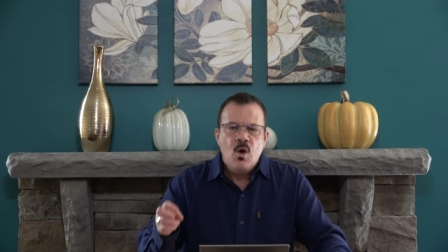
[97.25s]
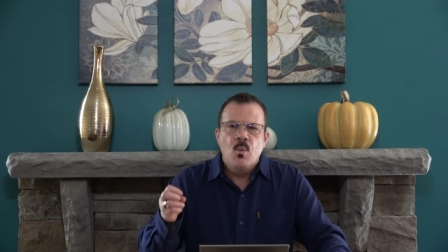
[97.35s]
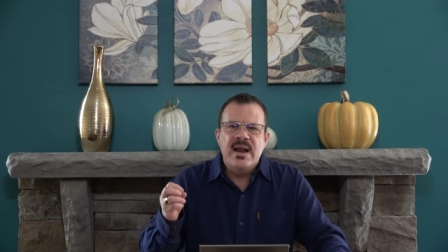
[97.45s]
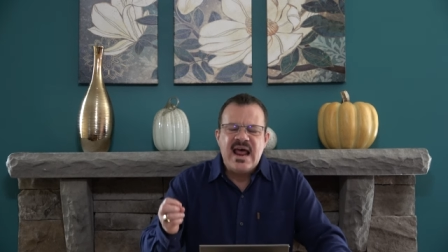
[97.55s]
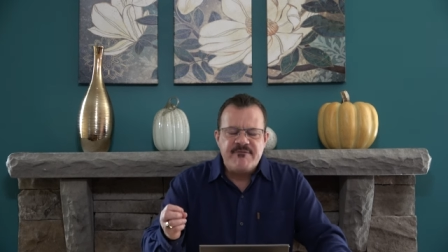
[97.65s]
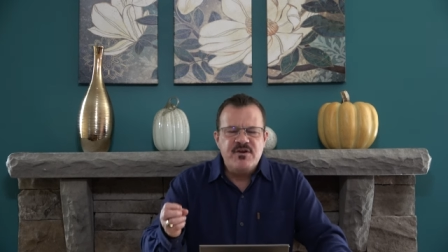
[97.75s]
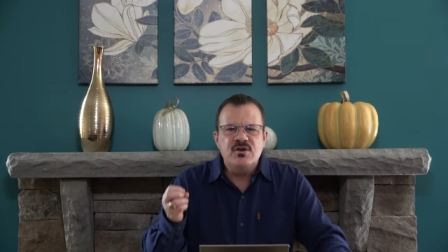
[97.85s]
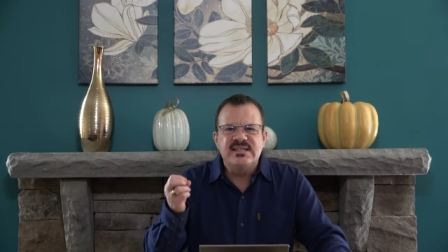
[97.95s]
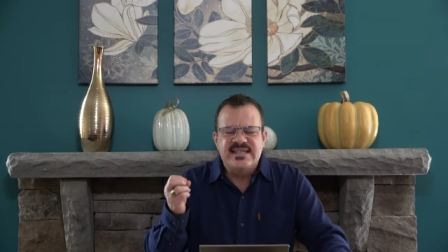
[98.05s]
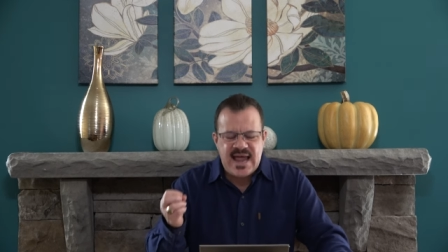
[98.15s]
Whenever
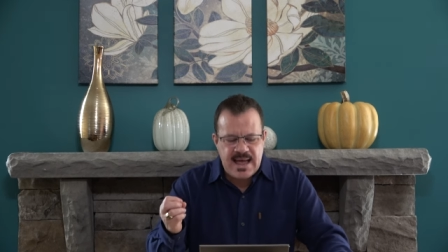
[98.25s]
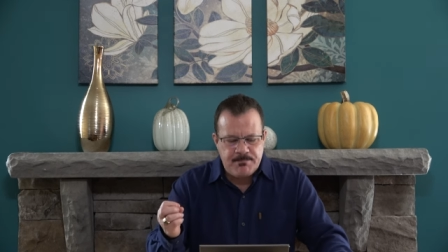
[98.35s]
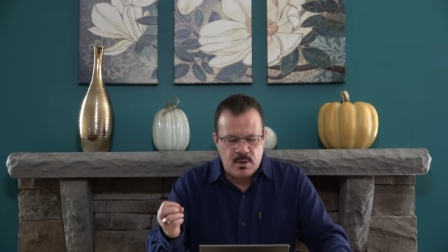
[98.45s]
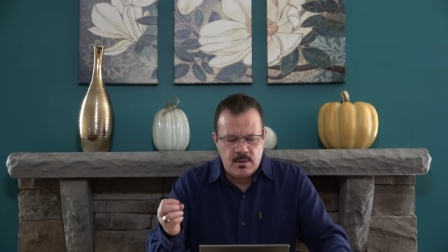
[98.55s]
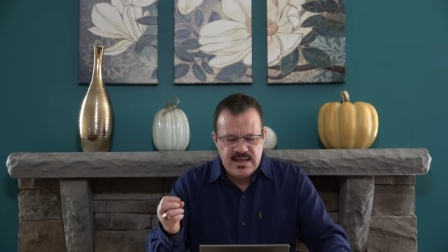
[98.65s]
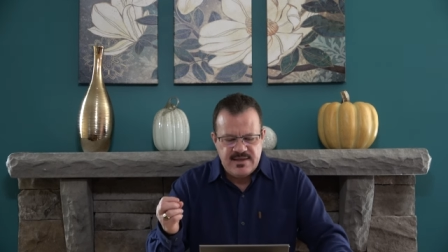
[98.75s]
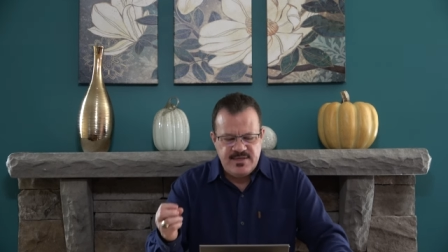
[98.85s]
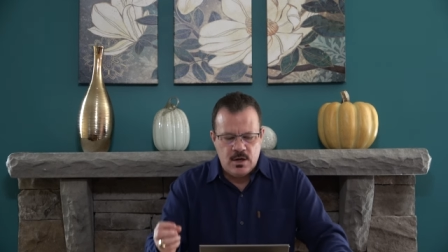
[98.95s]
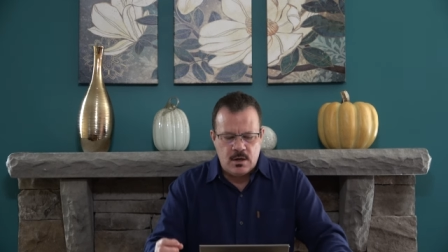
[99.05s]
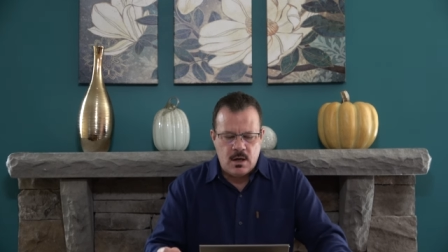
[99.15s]
you dabble in
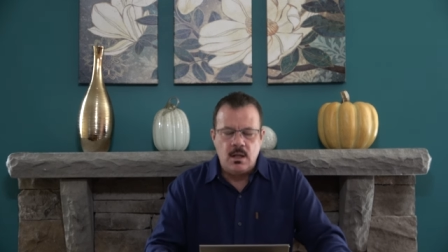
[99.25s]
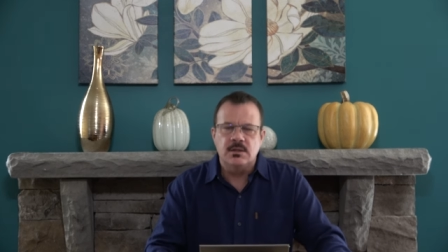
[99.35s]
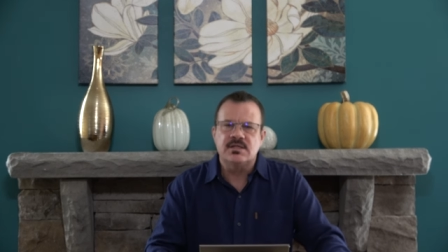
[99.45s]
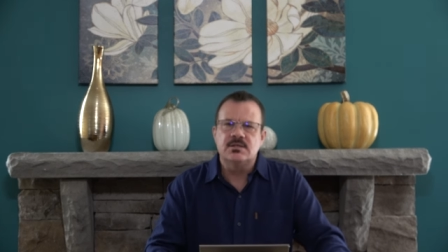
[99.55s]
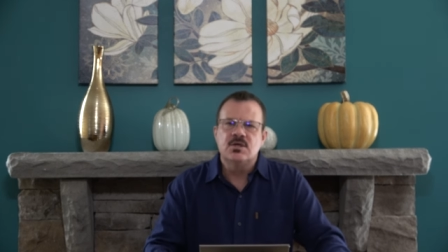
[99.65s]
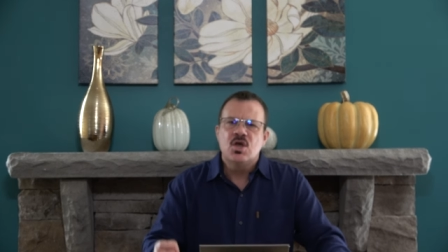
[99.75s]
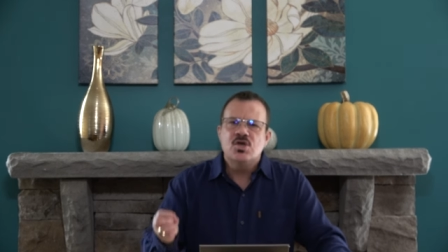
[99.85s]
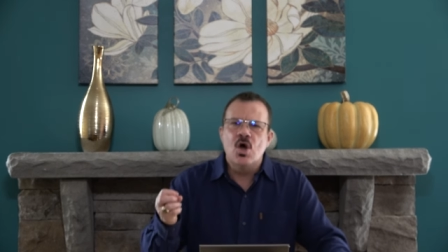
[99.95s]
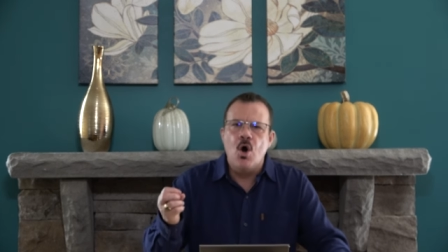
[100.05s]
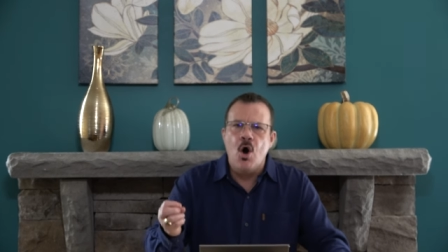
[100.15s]
the occult,
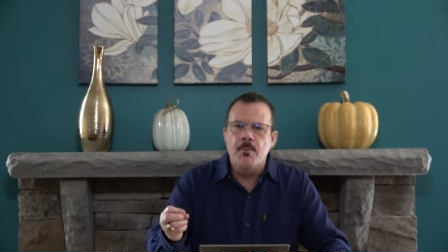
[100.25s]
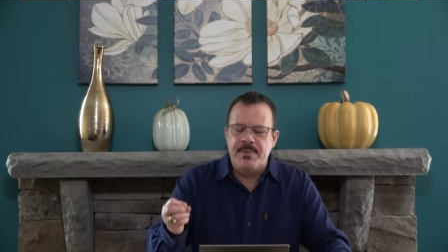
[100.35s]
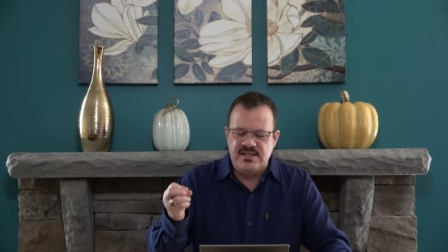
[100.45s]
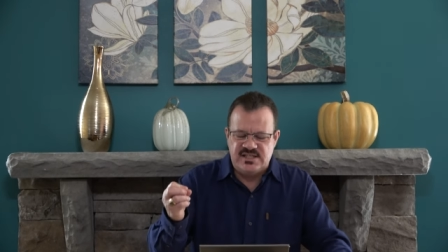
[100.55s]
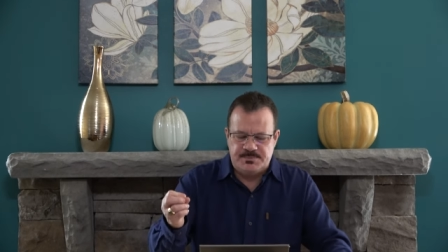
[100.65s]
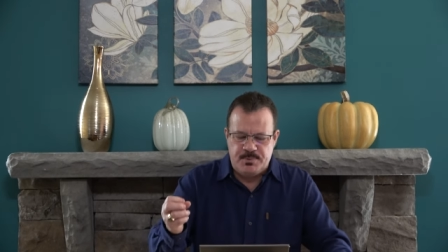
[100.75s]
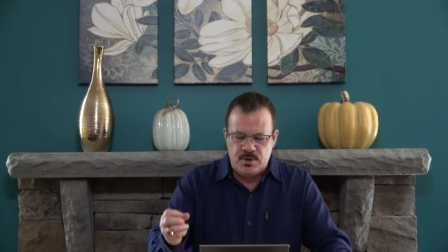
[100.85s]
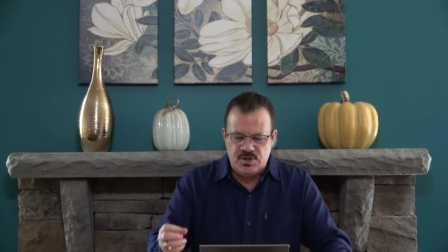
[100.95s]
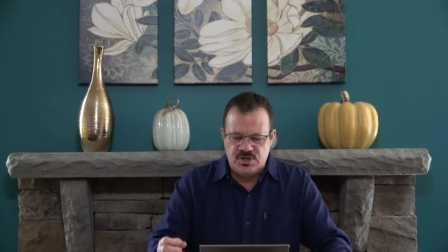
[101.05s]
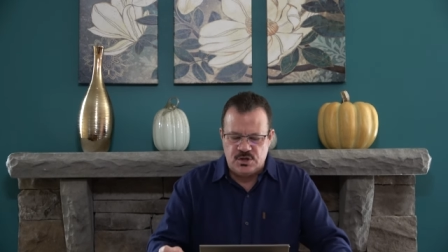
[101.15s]
you open
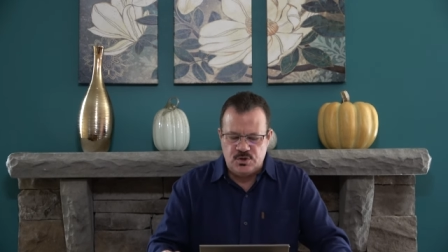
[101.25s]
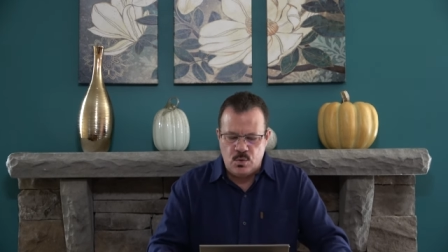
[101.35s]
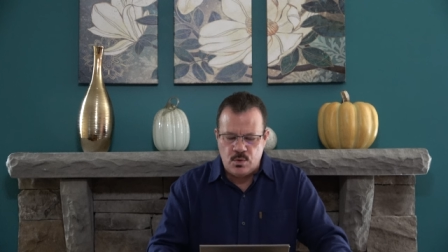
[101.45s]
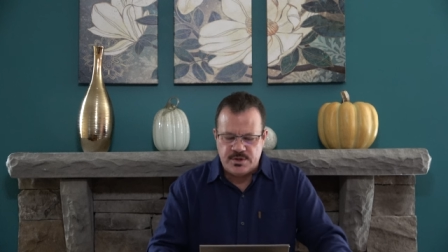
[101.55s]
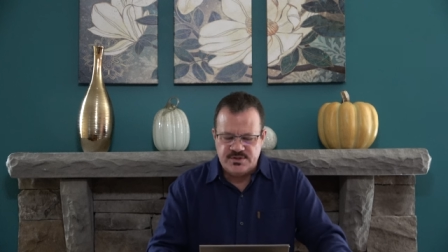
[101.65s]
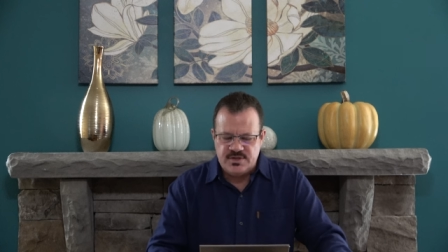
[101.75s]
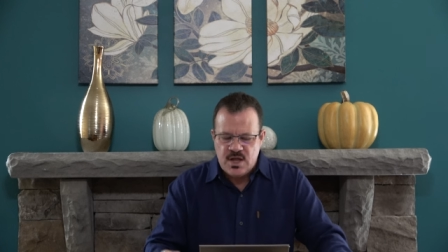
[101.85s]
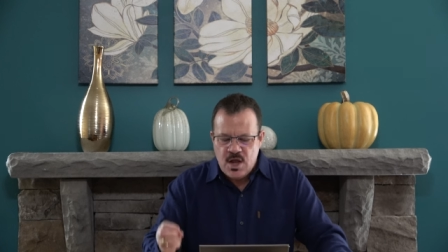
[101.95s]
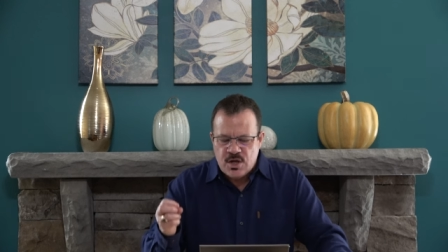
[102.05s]
spiritual doors,